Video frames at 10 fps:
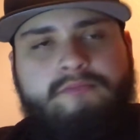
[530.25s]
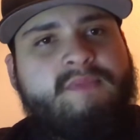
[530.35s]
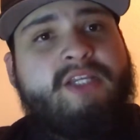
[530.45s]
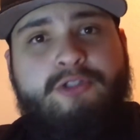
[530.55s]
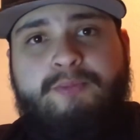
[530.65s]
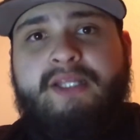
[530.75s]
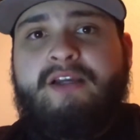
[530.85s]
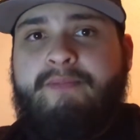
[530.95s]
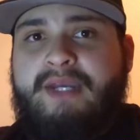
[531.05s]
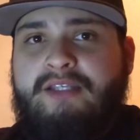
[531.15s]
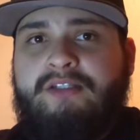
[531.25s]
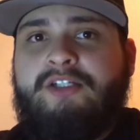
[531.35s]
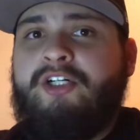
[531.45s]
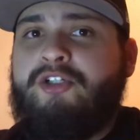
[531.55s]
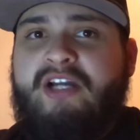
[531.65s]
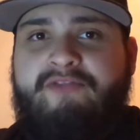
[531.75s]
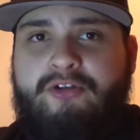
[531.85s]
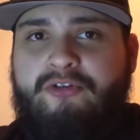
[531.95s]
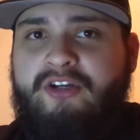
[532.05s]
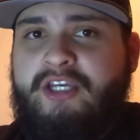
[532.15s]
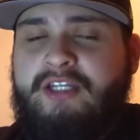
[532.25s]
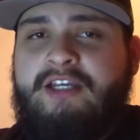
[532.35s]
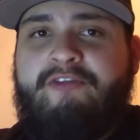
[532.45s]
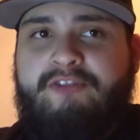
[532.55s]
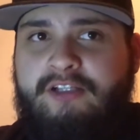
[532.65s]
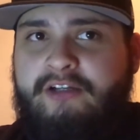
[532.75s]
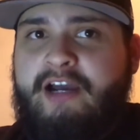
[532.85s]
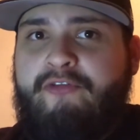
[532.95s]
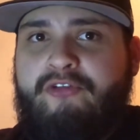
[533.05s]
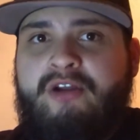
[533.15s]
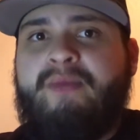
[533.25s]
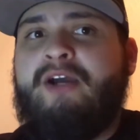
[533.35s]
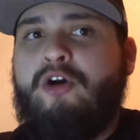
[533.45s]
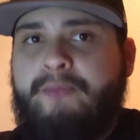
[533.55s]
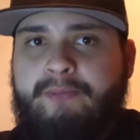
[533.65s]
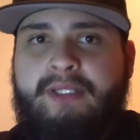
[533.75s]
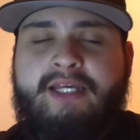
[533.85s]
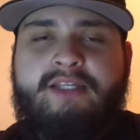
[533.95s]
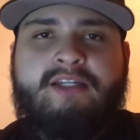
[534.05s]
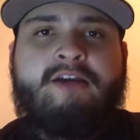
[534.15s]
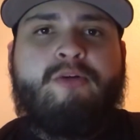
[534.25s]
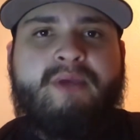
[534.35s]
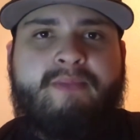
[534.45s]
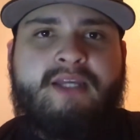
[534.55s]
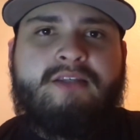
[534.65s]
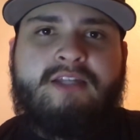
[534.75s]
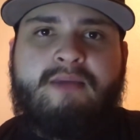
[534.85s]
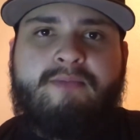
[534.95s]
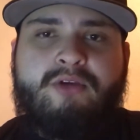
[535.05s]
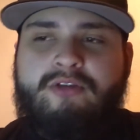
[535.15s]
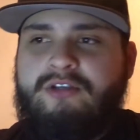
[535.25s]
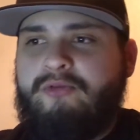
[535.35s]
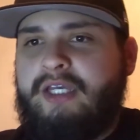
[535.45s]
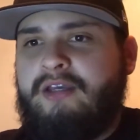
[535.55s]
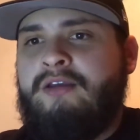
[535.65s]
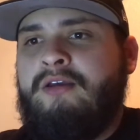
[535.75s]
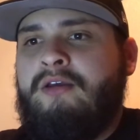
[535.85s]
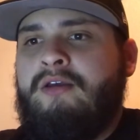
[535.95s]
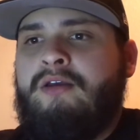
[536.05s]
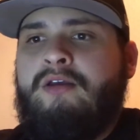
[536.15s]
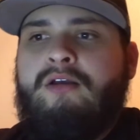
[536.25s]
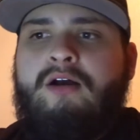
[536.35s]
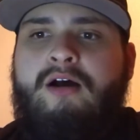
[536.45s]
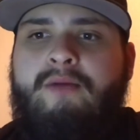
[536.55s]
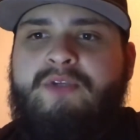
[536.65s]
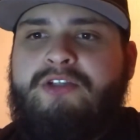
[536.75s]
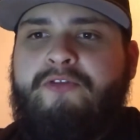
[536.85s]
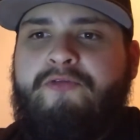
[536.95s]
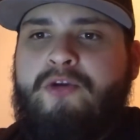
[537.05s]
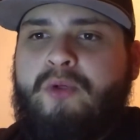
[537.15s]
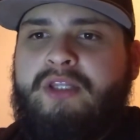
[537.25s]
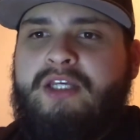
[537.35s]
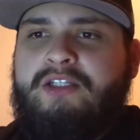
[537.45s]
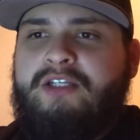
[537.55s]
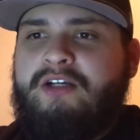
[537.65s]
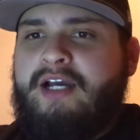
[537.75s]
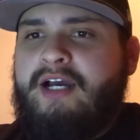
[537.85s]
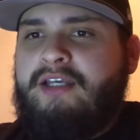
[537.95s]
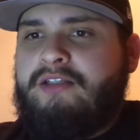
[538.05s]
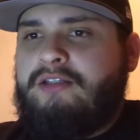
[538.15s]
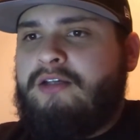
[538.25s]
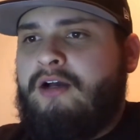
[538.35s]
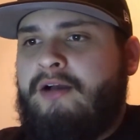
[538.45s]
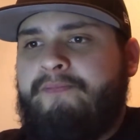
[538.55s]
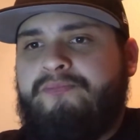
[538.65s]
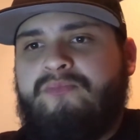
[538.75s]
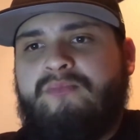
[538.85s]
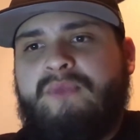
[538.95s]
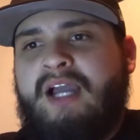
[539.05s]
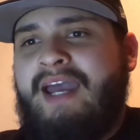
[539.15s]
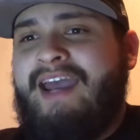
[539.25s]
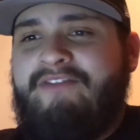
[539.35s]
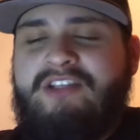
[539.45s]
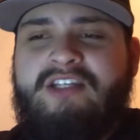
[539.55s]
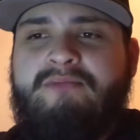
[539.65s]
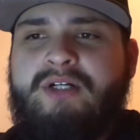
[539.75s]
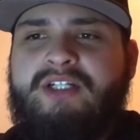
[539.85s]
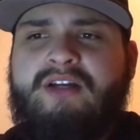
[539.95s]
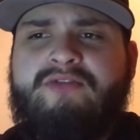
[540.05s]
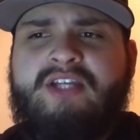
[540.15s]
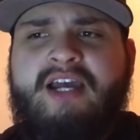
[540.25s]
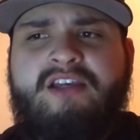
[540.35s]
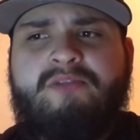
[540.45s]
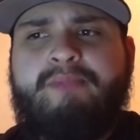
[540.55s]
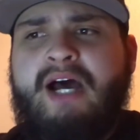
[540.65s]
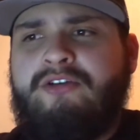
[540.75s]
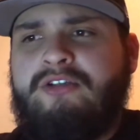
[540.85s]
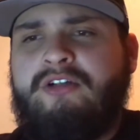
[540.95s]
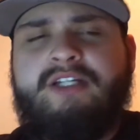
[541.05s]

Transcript: he was playing amazing. Undrafted rookie. Definitely look out for him. I hope he plays. I hope he makes his debut this week. Just a few more things here, guys. I haven't seen much out of Tyus Bowser